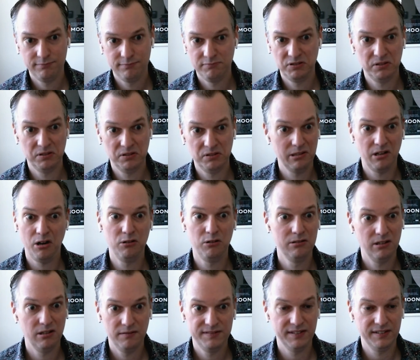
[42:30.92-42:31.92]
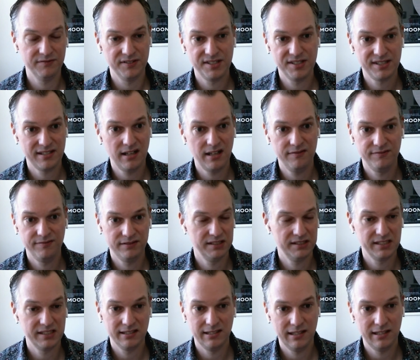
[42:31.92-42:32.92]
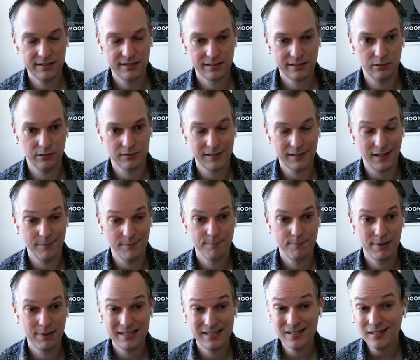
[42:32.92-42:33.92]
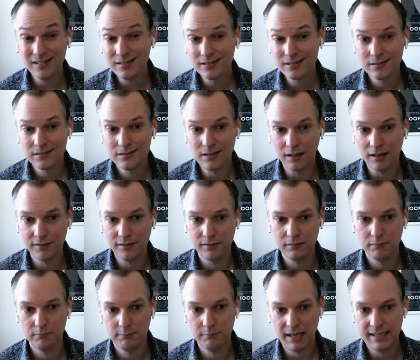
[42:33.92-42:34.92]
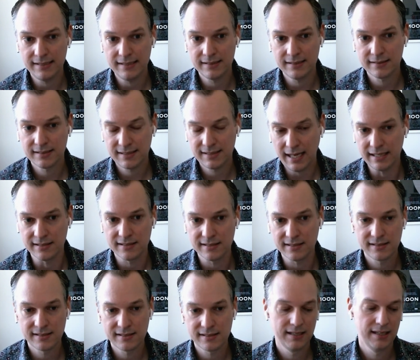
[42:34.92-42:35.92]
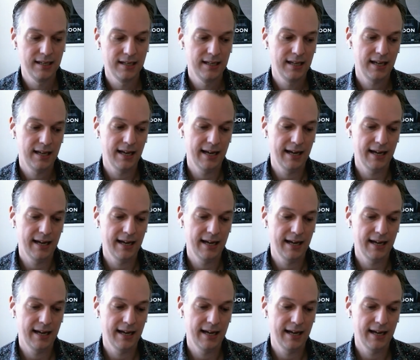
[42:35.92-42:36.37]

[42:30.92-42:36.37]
do a whole lot of different stuff and is going to last a long time, but it just doesn't make sense. Mm-hmm.